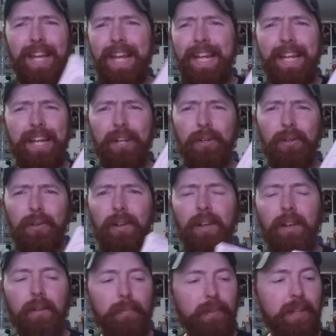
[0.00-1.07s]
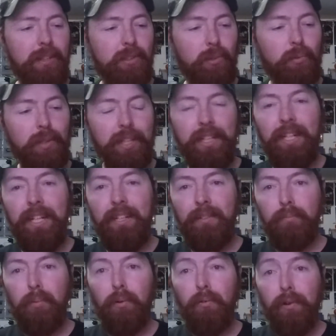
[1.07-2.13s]
Thing here. It's a really
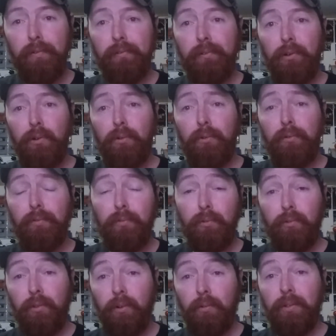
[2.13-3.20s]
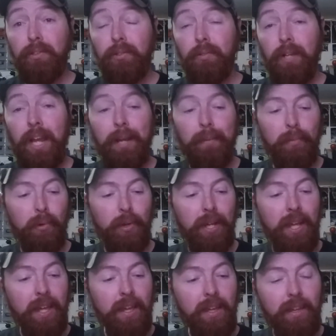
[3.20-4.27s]
neat peripheral for the original Game
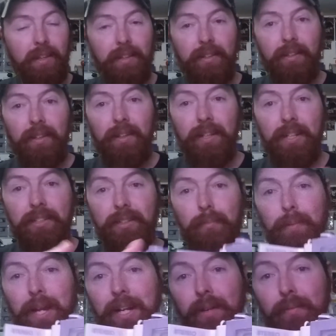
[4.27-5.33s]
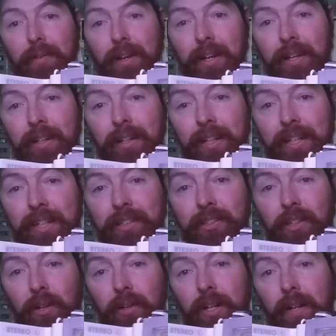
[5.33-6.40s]
Boy. It has the magnifying
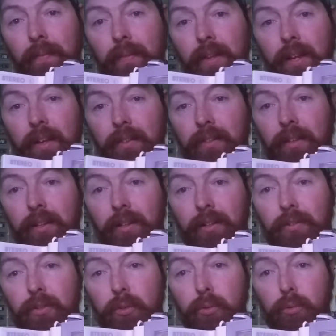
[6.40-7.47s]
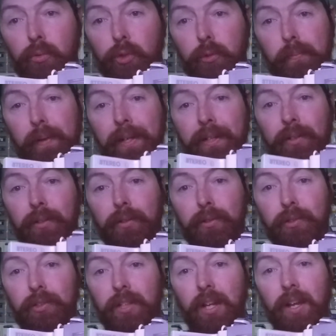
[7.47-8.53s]
lens on it, the dual
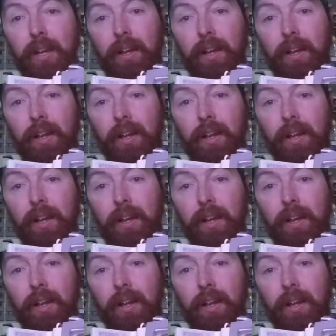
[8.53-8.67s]
speakers,